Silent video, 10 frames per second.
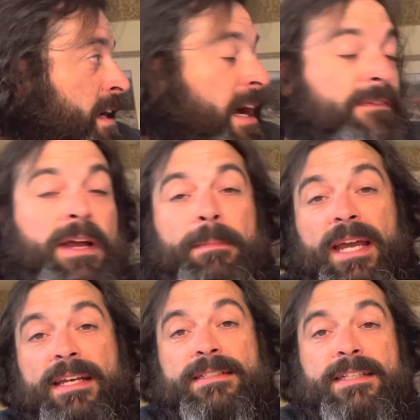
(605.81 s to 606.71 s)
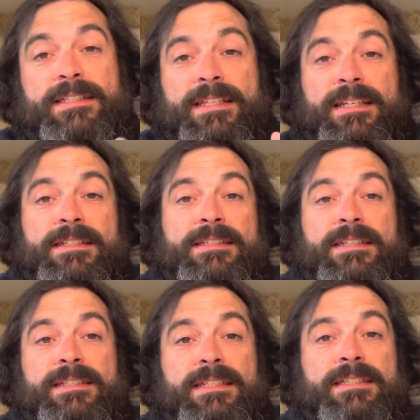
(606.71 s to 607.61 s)
I've got my AC set to
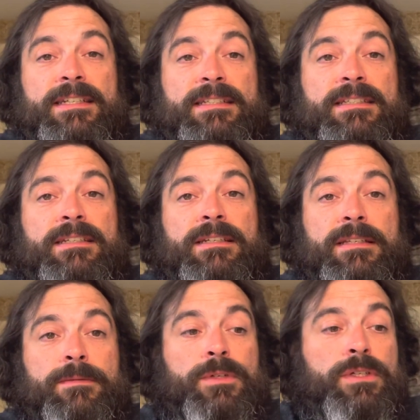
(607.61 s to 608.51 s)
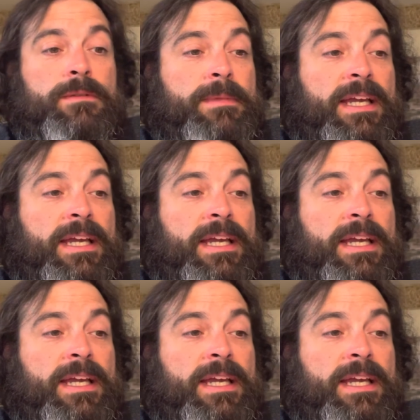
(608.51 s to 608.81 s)
66 in the room,